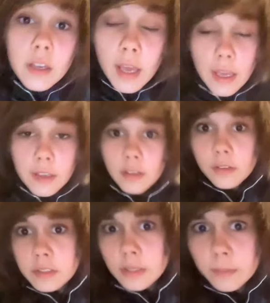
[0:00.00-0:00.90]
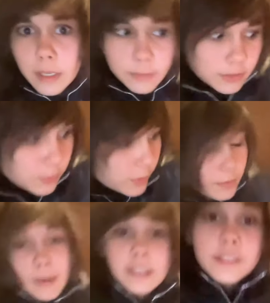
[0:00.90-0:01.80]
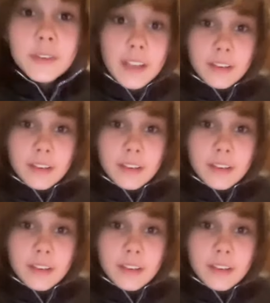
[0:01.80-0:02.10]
Hey, yo, what's up, gamers? Welcome back to